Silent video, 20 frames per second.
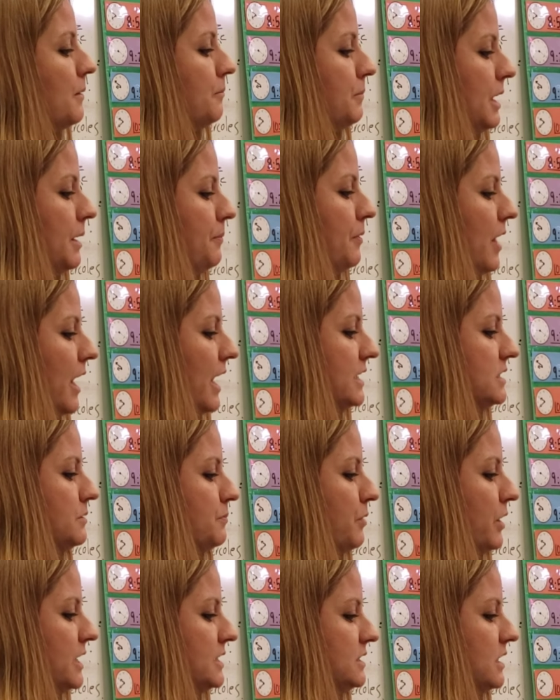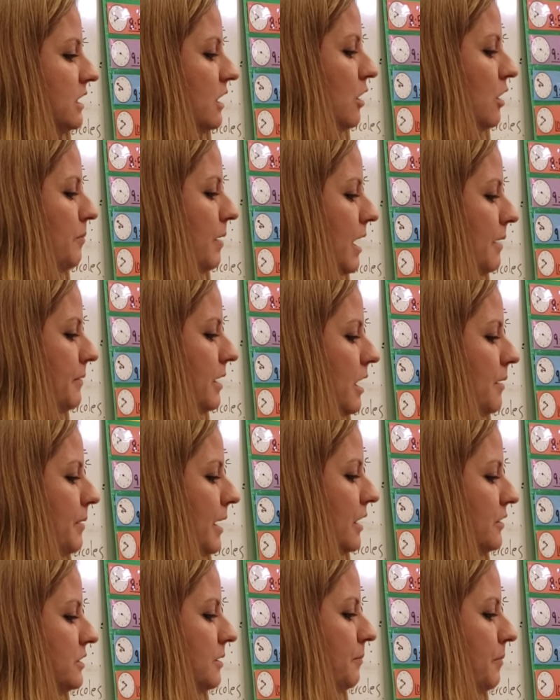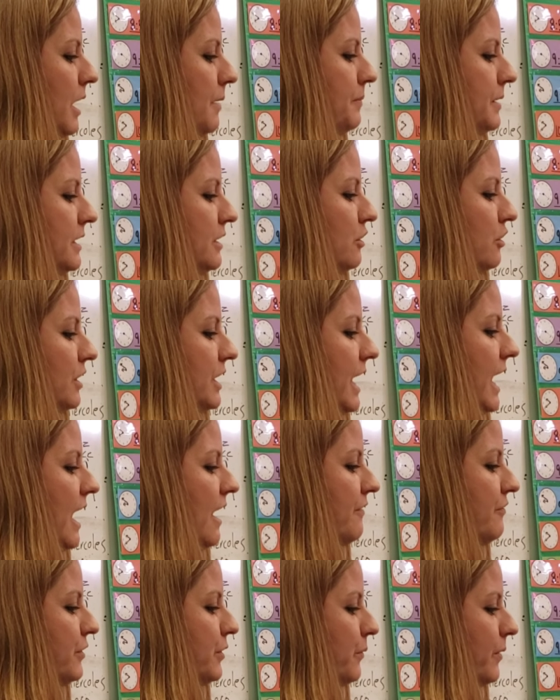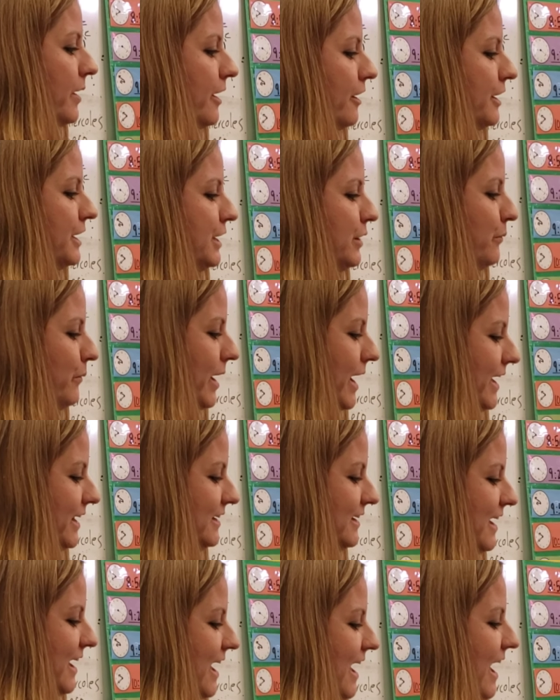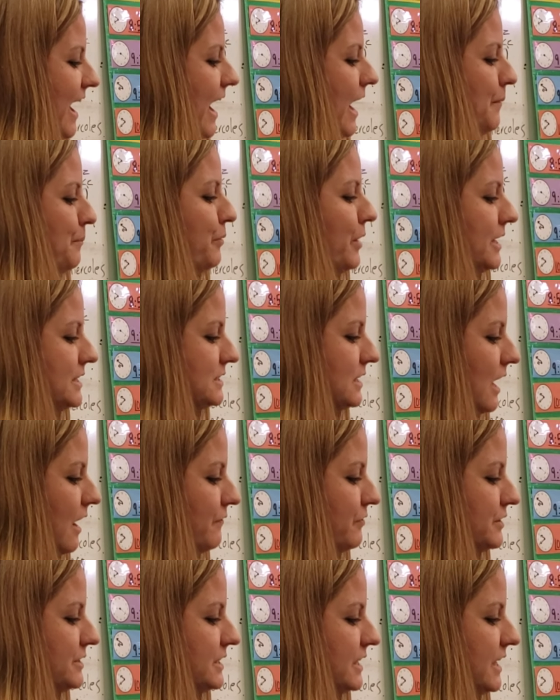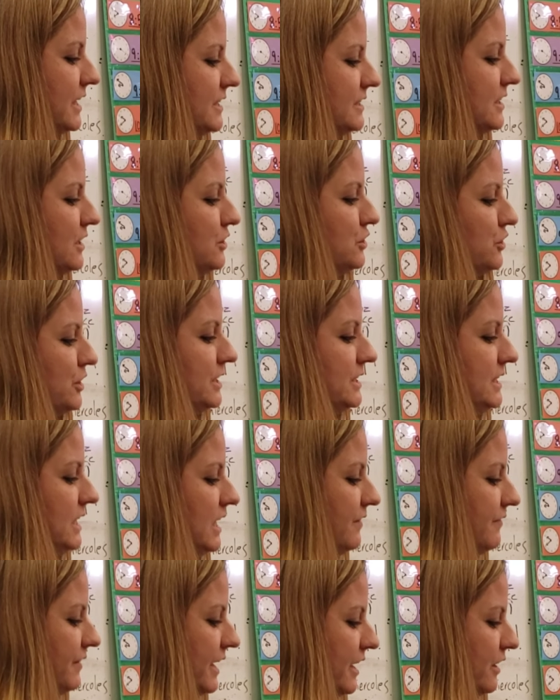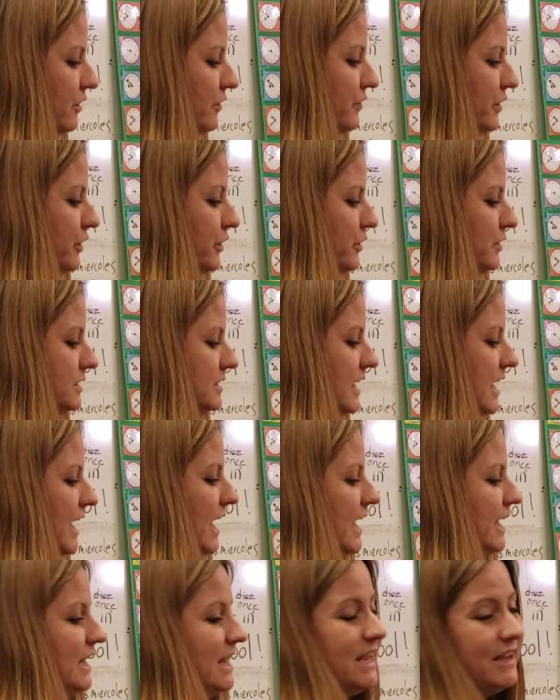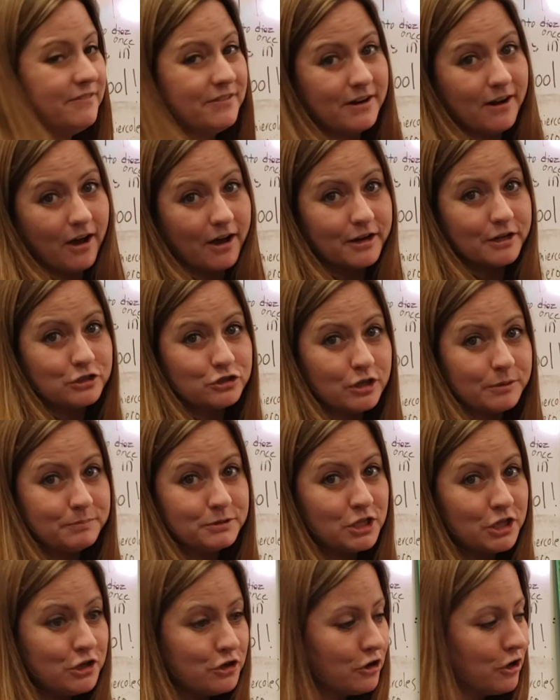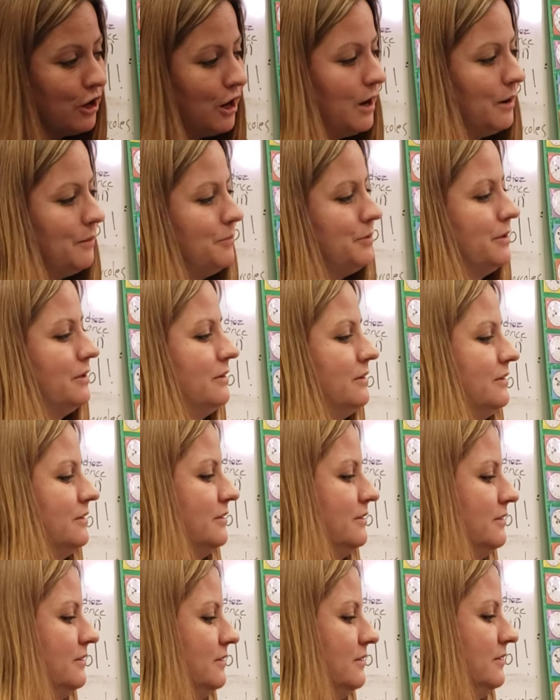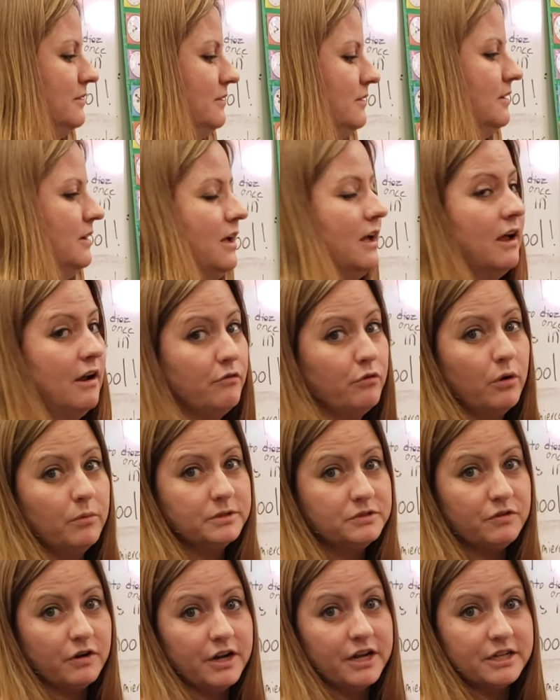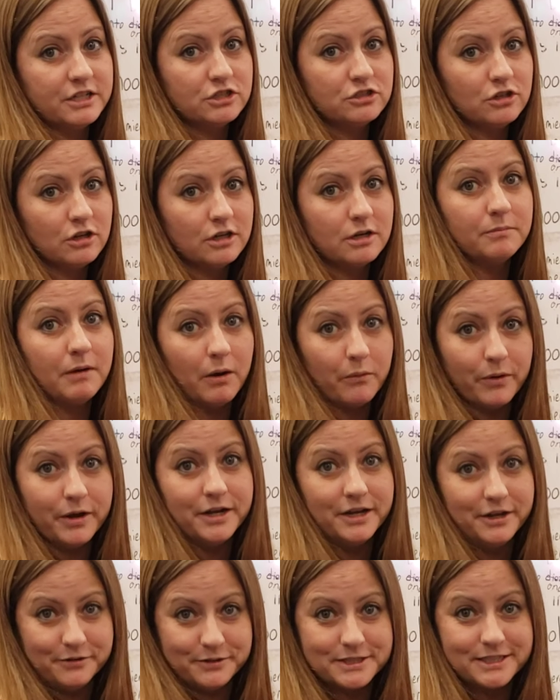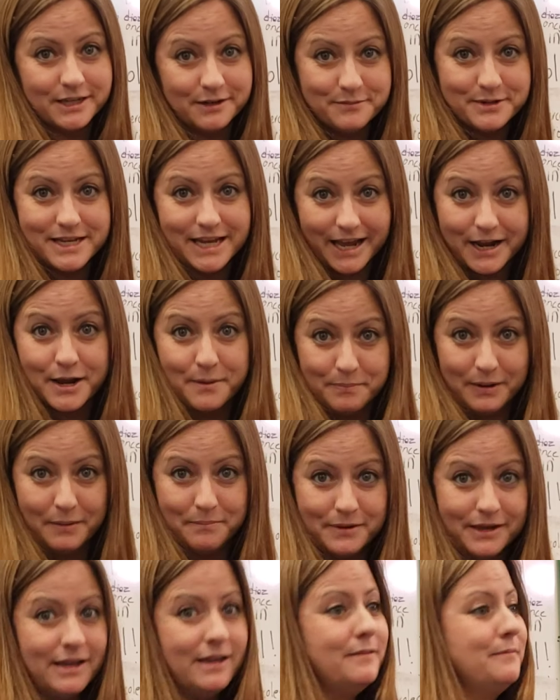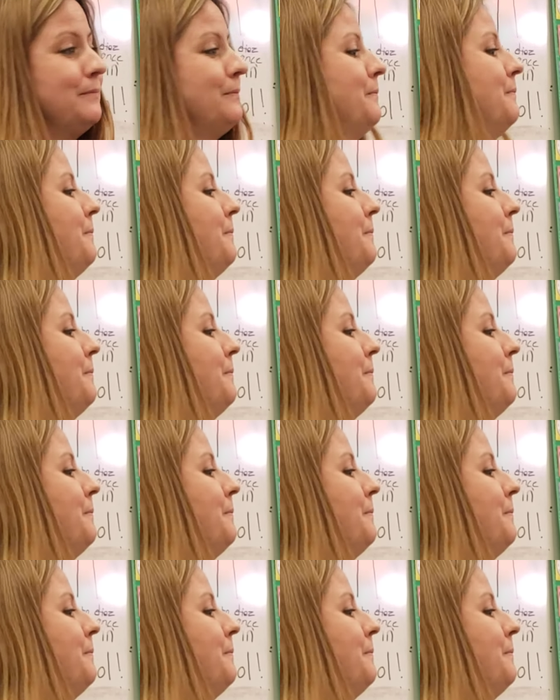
People asked President Obama about the puppy nearly everywhere he went, at press conferences, during TV interviews, and even on a trip to Europe. Everyone was very concerned about when he was going to be getting a puppy.